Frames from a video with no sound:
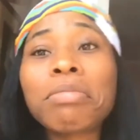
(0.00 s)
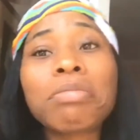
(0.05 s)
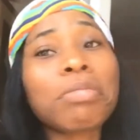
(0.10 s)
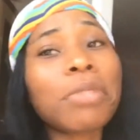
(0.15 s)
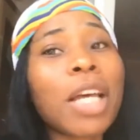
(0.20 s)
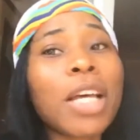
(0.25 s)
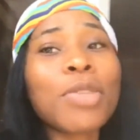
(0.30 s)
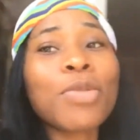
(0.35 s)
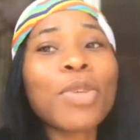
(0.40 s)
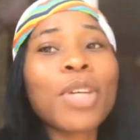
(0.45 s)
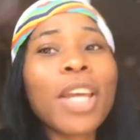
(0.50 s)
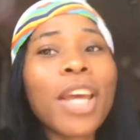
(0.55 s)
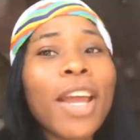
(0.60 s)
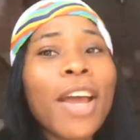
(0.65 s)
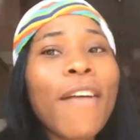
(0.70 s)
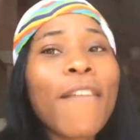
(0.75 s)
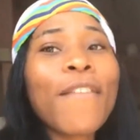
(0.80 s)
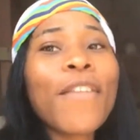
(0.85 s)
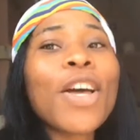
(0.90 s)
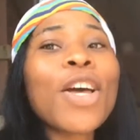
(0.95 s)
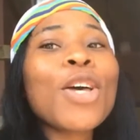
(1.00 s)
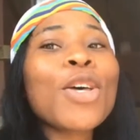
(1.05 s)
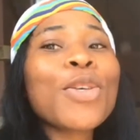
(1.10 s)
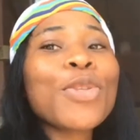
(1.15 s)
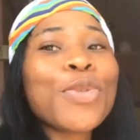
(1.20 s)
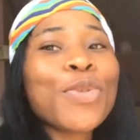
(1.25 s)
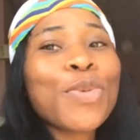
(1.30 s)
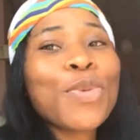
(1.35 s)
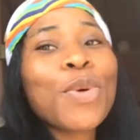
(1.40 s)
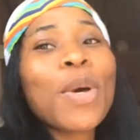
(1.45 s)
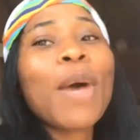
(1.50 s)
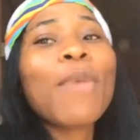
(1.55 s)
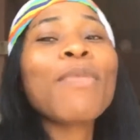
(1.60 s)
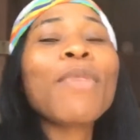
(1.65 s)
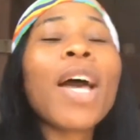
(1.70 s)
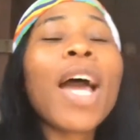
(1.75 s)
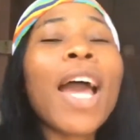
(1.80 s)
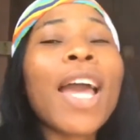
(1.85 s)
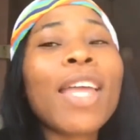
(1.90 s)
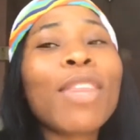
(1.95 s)
That's what I have. So
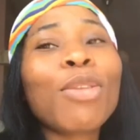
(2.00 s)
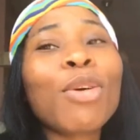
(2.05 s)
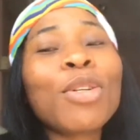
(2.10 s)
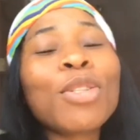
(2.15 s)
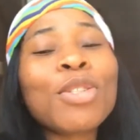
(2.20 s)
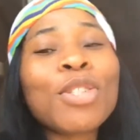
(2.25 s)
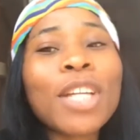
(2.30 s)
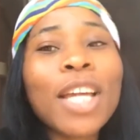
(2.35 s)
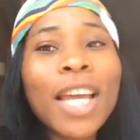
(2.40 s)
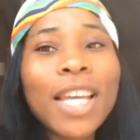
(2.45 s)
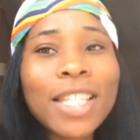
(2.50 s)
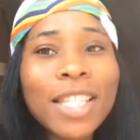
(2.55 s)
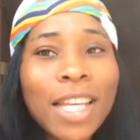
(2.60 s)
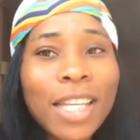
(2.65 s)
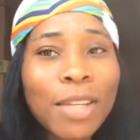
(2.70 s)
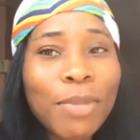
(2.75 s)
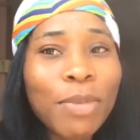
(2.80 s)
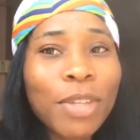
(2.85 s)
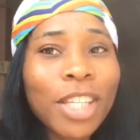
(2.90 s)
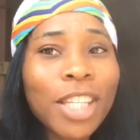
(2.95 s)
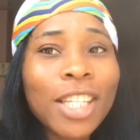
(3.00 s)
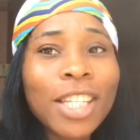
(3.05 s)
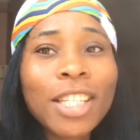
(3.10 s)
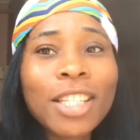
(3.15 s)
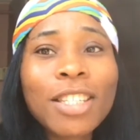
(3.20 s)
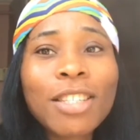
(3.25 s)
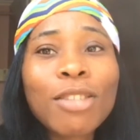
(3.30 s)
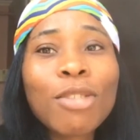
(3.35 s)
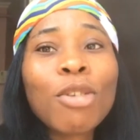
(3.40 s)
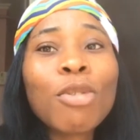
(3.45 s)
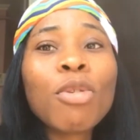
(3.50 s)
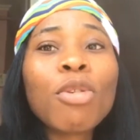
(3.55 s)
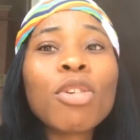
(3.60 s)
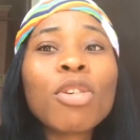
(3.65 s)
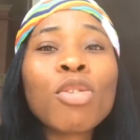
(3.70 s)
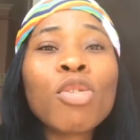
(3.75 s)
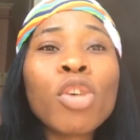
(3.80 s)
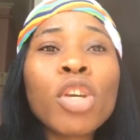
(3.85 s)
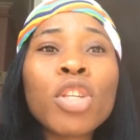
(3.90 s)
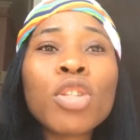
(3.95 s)
I told you guys at the beginning, it's
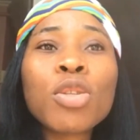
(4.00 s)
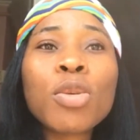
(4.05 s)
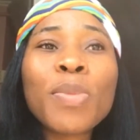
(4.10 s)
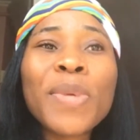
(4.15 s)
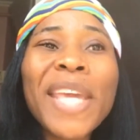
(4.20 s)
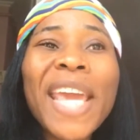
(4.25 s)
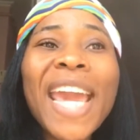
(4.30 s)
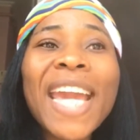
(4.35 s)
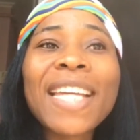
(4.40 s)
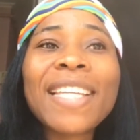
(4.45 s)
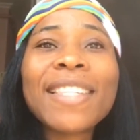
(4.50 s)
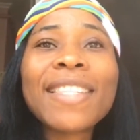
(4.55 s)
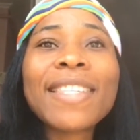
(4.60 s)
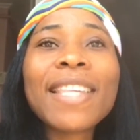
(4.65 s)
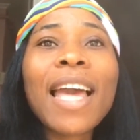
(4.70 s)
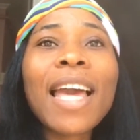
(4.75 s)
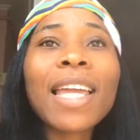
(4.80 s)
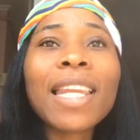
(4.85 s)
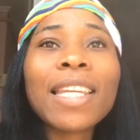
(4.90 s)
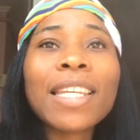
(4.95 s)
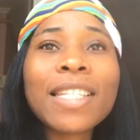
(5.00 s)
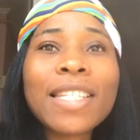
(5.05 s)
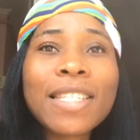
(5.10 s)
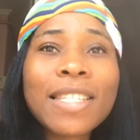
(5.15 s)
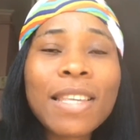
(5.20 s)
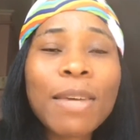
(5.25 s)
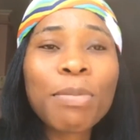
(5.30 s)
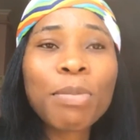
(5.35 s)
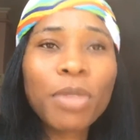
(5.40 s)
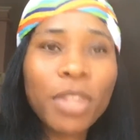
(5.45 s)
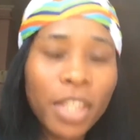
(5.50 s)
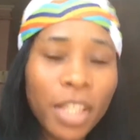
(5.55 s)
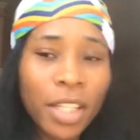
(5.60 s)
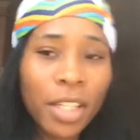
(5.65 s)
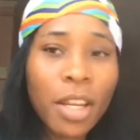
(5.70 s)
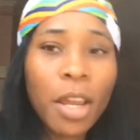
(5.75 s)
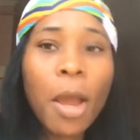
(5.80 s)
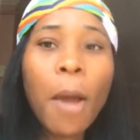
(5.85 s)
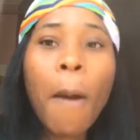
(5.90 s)
not going to be exactly the same thing,